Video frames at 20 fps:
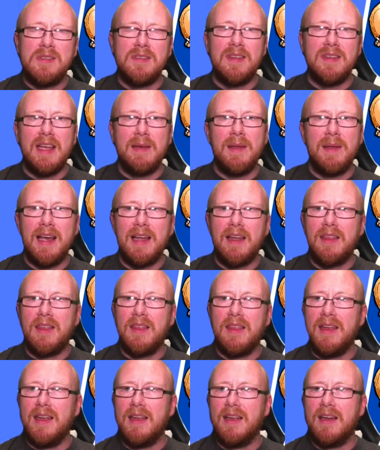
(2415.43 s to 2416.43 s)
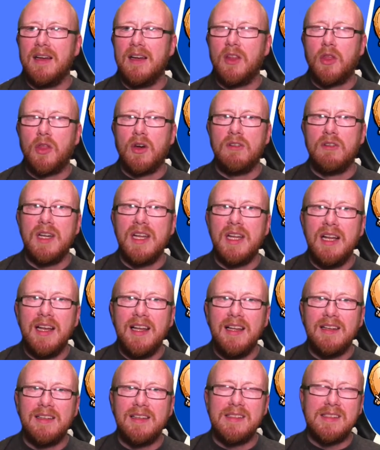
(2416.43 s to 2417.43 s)
they like the authority
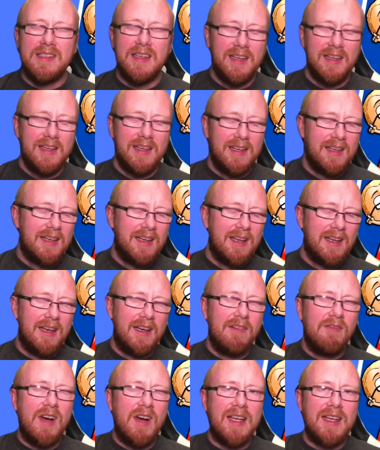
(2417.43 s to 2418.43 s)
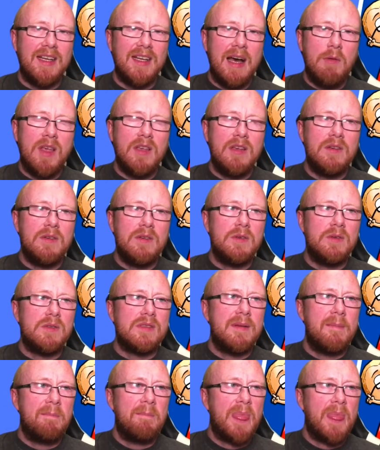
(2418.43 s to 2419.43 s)
links, and right now I
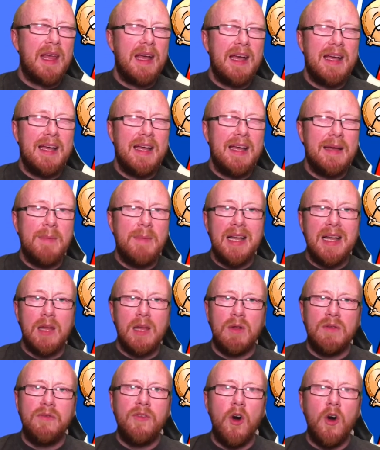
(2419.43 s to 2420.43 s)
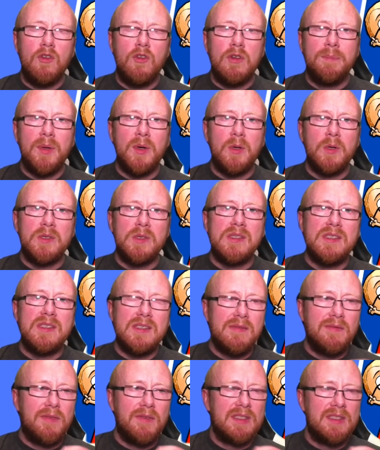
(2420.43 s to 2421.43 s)
use uh, manual forum posts
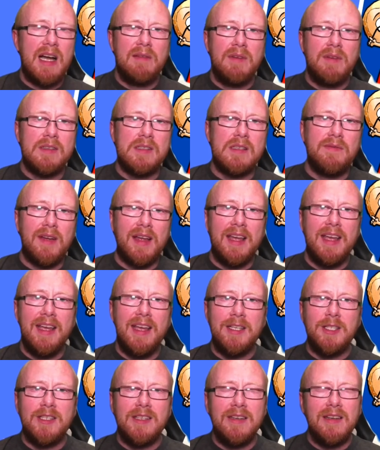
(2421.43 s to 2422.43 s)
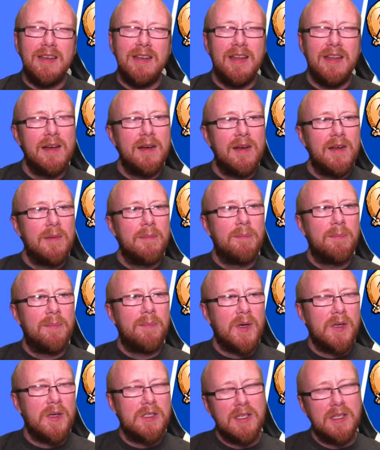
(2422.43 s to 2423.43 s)
for diversification.
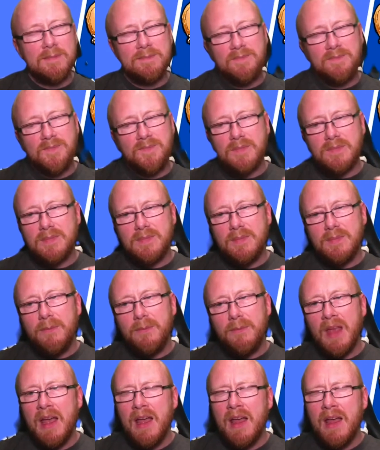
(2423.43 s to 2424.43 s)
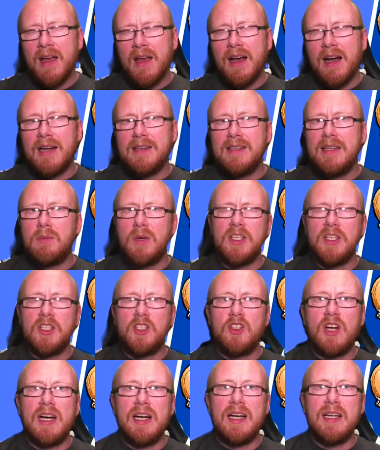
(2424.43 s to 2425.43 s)
But I did want to
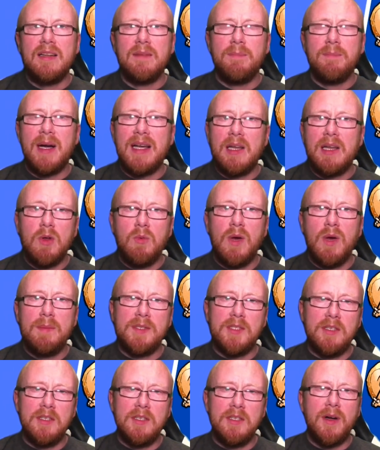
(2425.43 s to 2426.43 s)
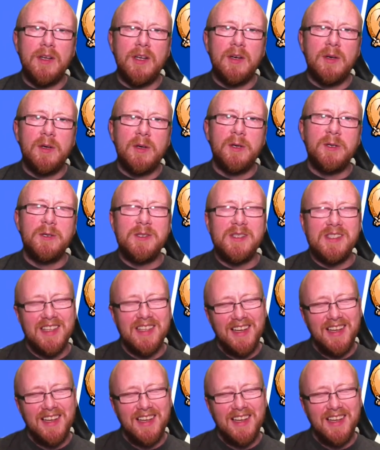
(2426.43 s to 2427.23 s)
try manual web 2.0s.